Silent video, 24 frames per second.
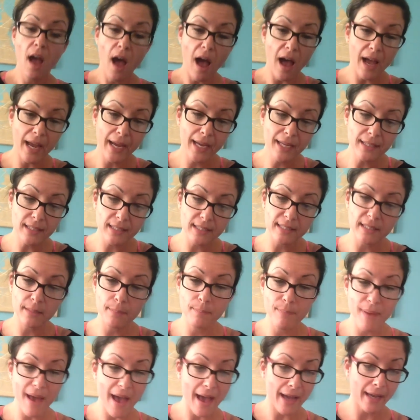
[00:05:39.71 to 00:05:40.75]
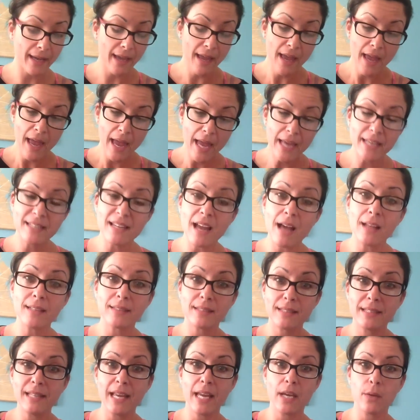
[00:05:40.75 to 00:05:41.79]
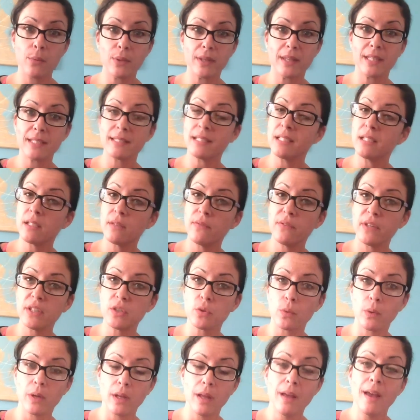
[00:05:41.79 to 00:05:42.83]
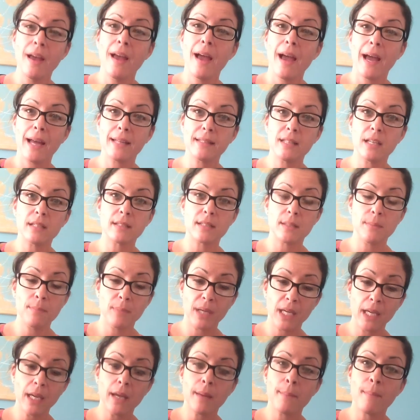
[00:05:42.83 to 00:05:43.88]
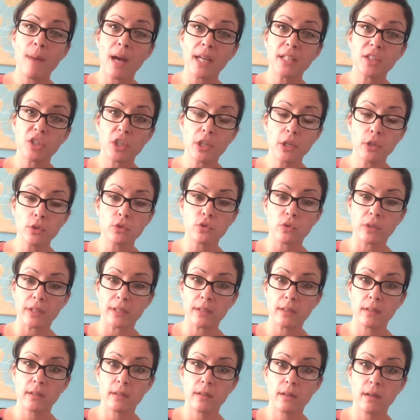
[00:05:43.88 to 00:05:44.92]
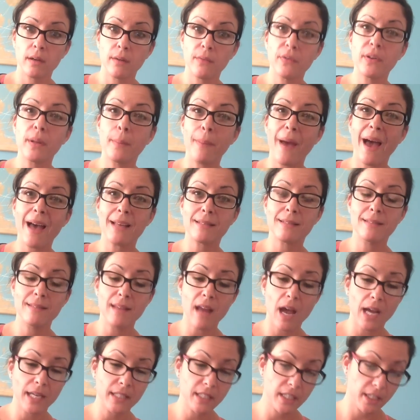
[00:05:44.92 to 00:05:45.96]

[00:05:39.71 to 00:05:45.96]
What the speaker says: I had to sit back and not say what this individual had done to me and my children for the past 9